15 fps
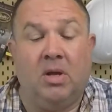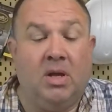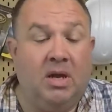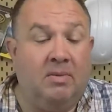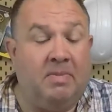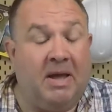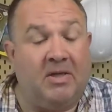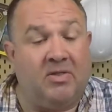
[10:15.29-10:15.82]

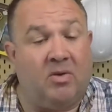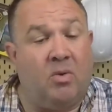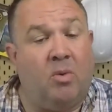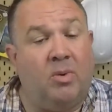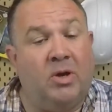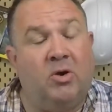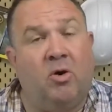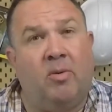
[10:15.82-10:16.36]
And based on what
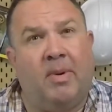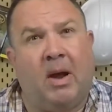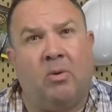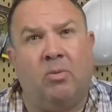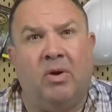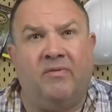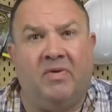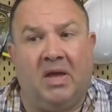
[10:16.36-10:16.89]
we know about
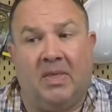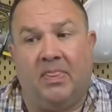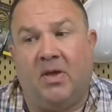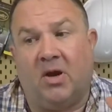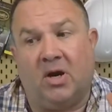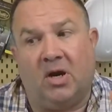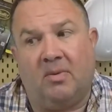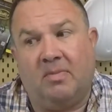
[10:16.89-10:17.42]
Rivian,
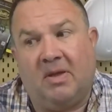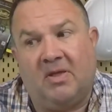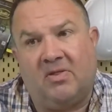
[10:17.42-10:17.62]
they're going to be